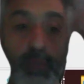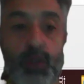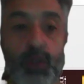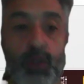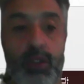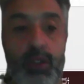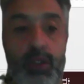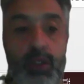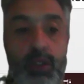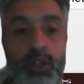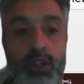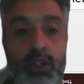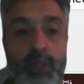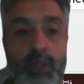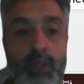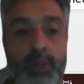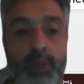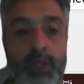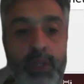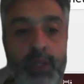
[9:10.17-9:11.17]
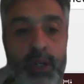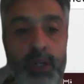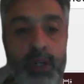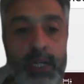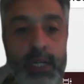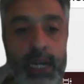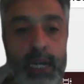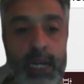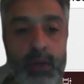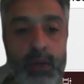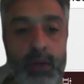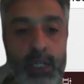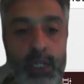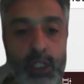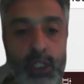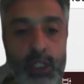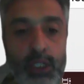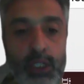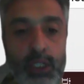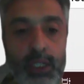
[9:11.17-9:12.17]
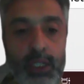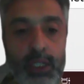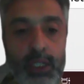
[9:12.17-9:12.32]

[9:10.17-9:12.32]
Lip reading: So this is not a periodic allocation.